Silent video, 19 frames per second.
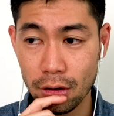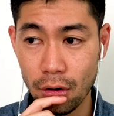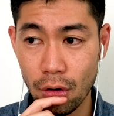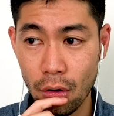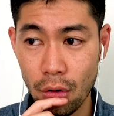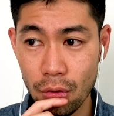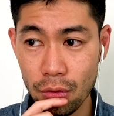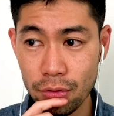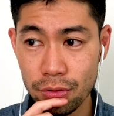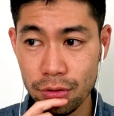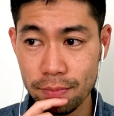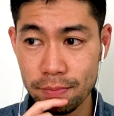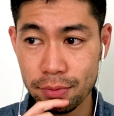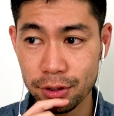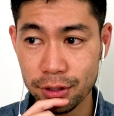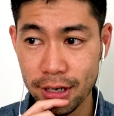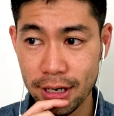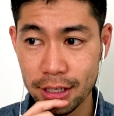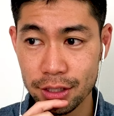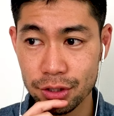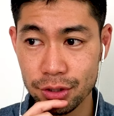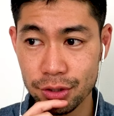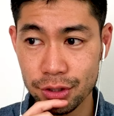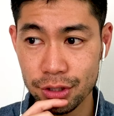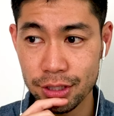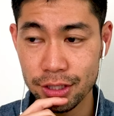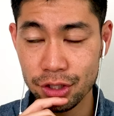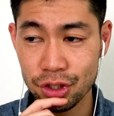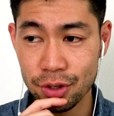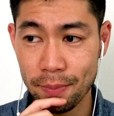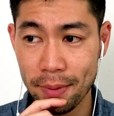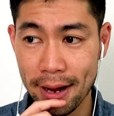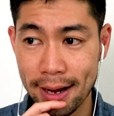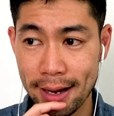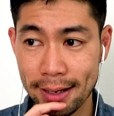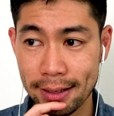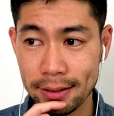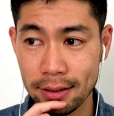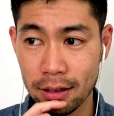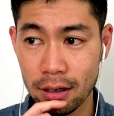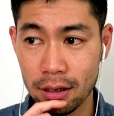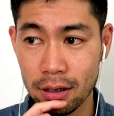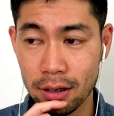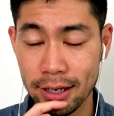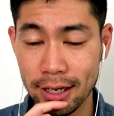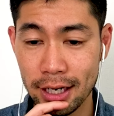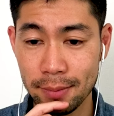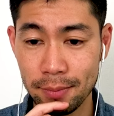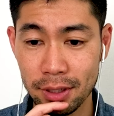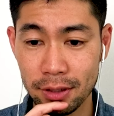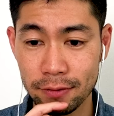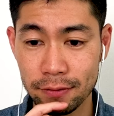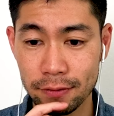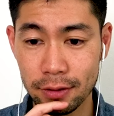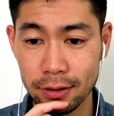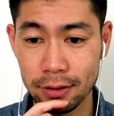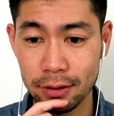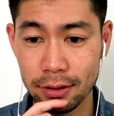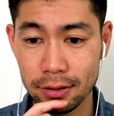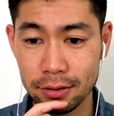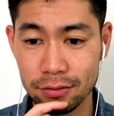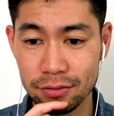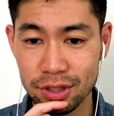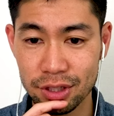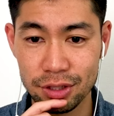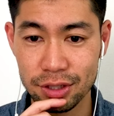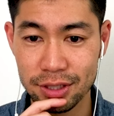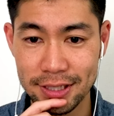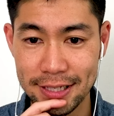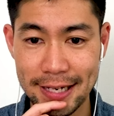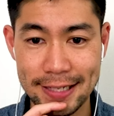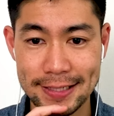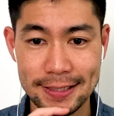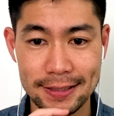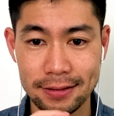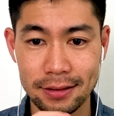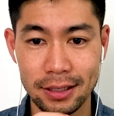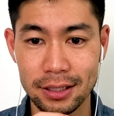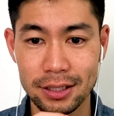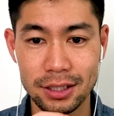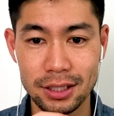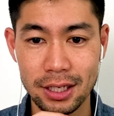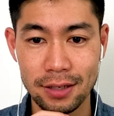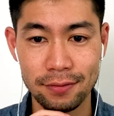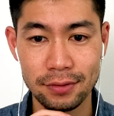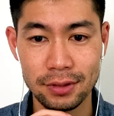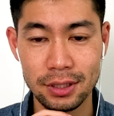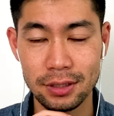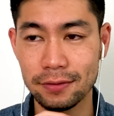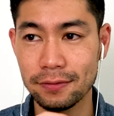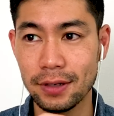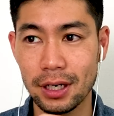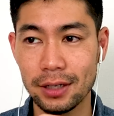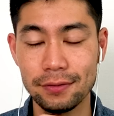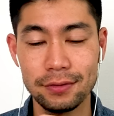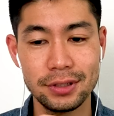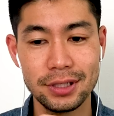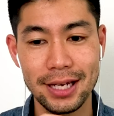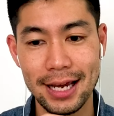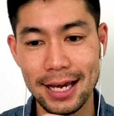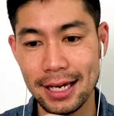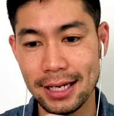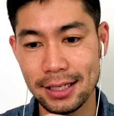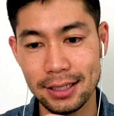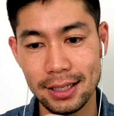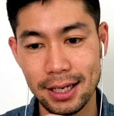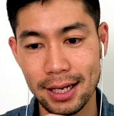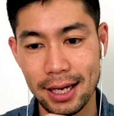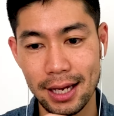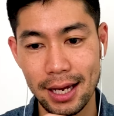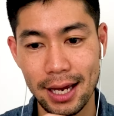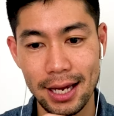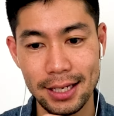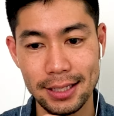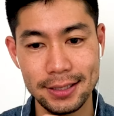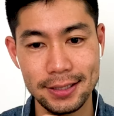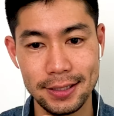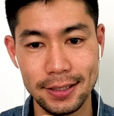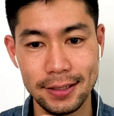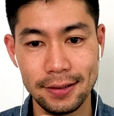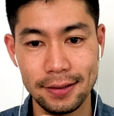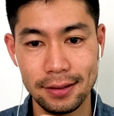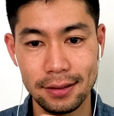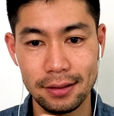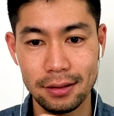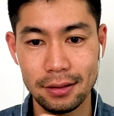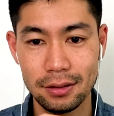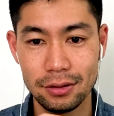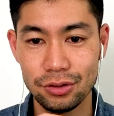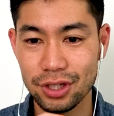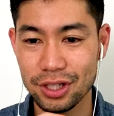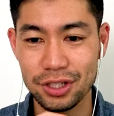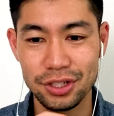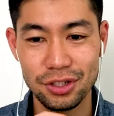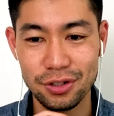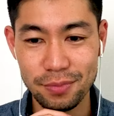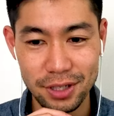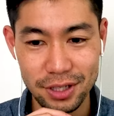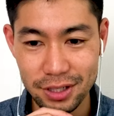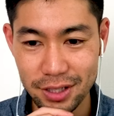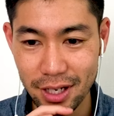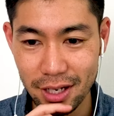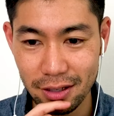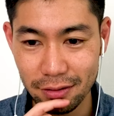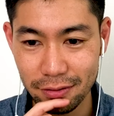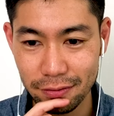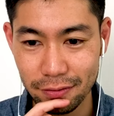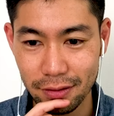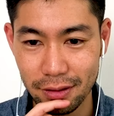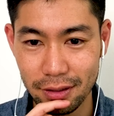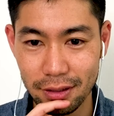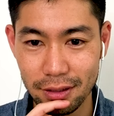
all the productions in Japan are aiming for just getting like 75 to 80, just to be safe.